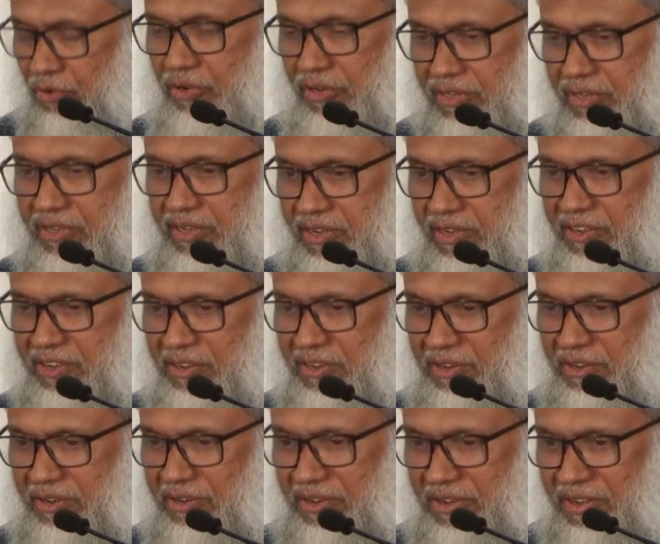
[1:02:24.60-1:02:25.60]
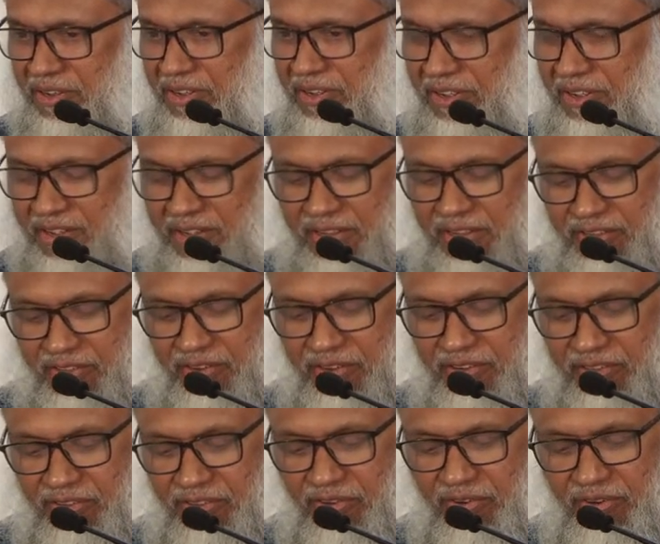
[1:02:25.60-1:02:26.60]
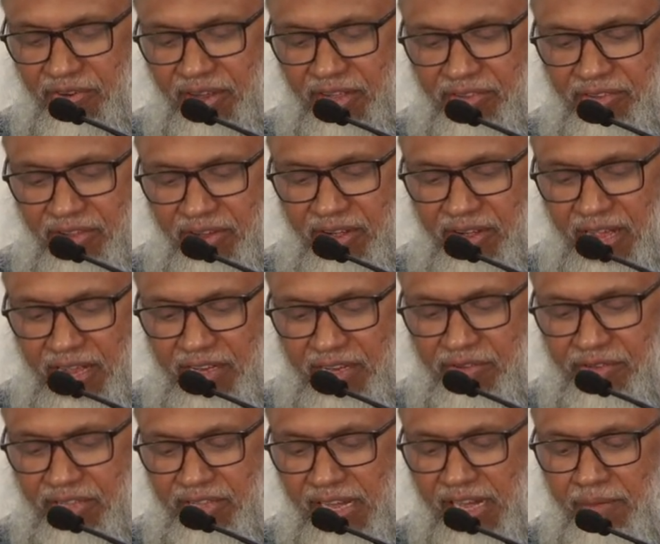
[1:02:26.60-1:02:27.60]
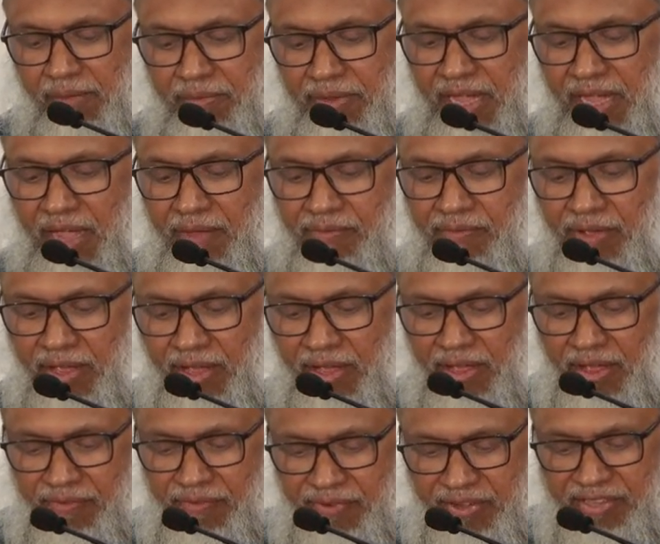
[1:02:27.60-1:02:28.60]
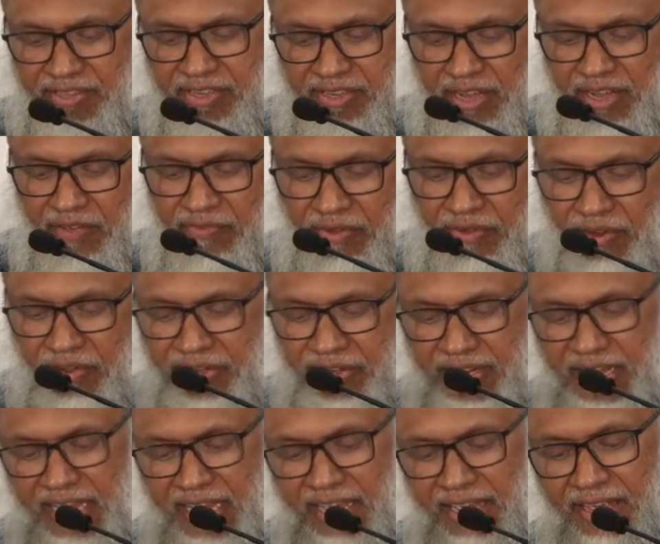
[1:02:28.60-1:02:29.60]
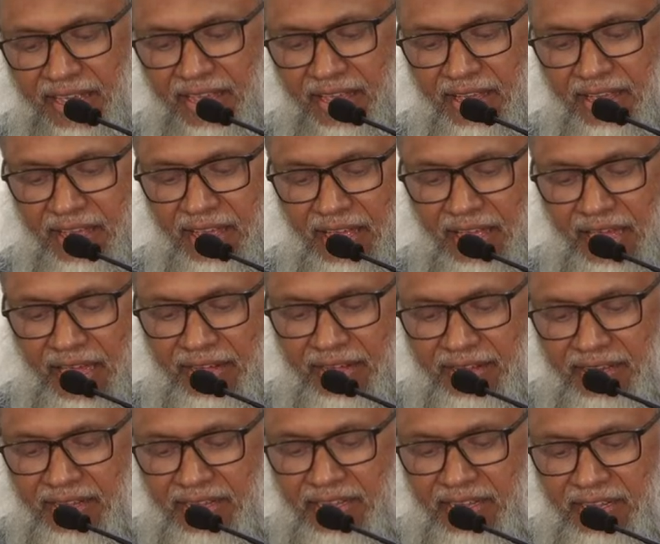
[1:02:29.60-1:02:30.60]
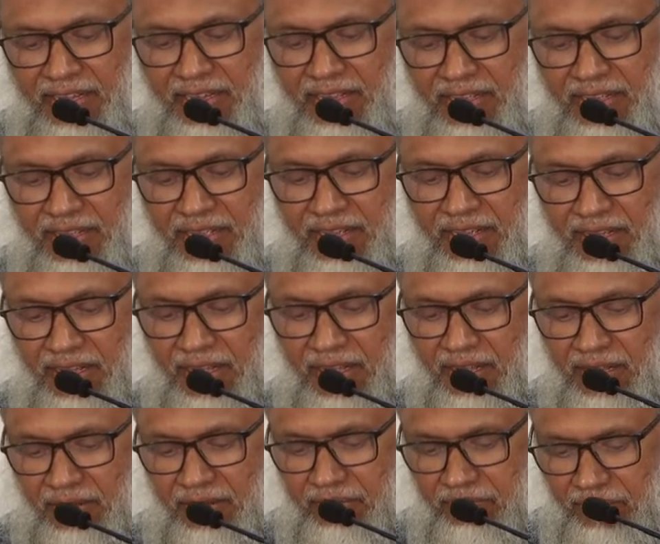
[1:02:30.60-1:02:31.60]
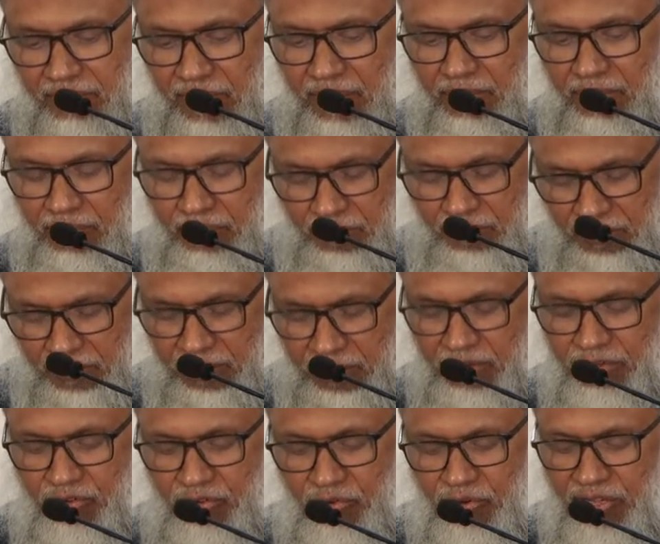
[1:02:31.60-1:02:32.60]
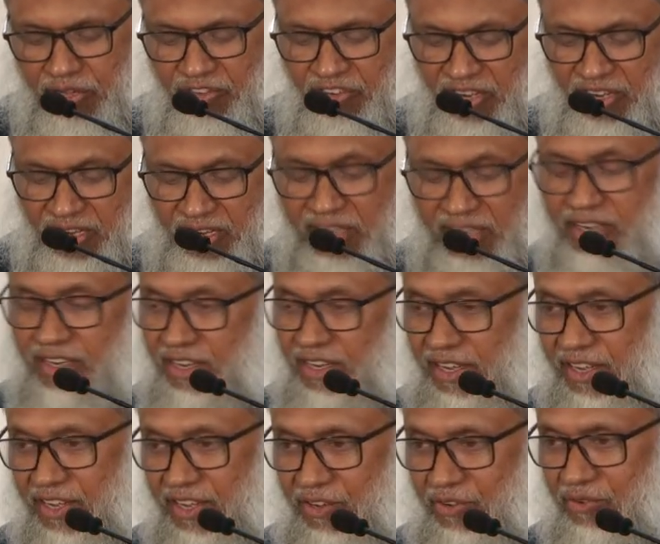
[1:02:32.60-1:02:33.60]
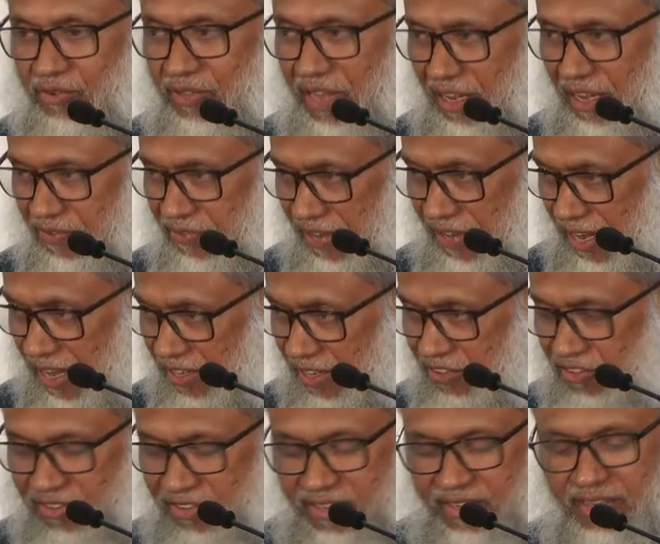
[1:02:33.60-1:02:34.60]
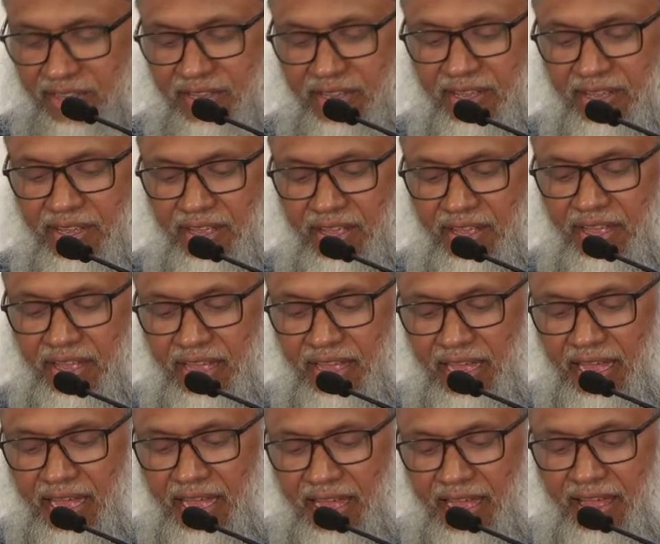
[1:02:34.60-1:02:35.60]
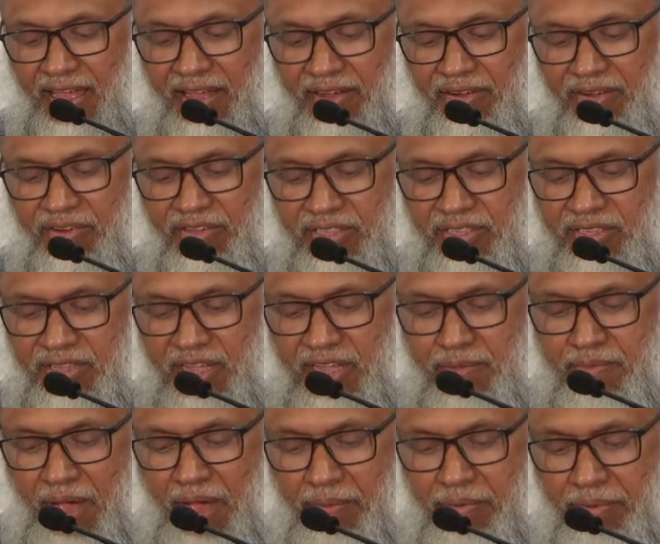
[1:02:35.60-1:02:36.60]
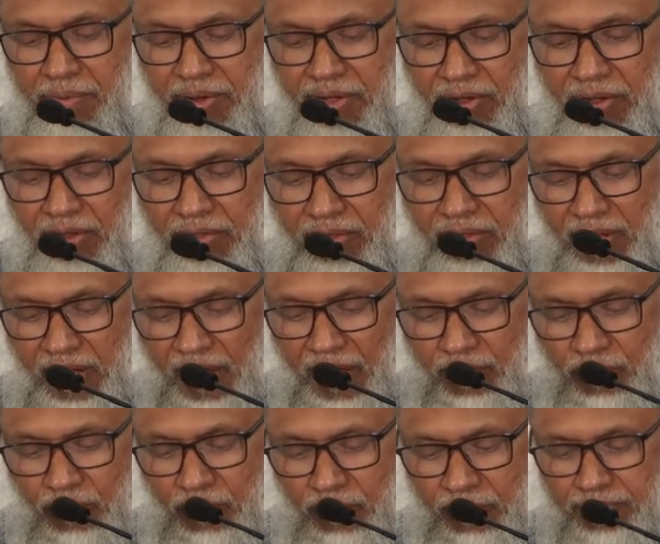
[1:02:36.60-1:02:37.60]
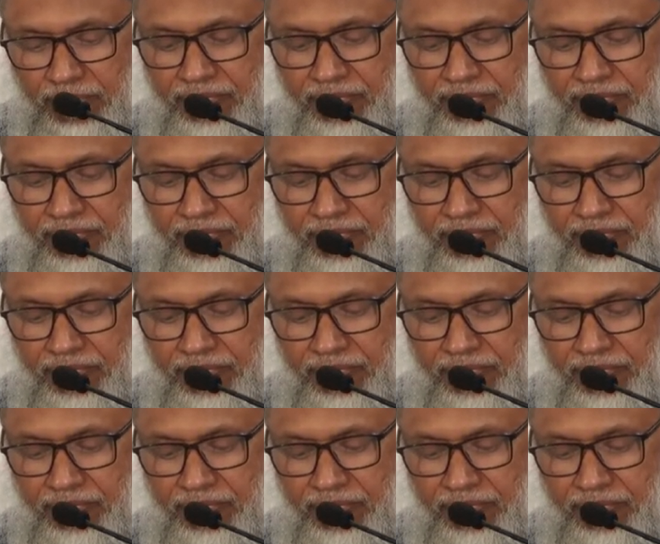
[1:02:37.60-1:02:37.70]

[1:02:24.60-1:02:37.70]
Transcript: it. So Rasulullah came, fixed a day following day, and he um, um, took a journey to that village. Uh, with him, Abu Bakr anhu,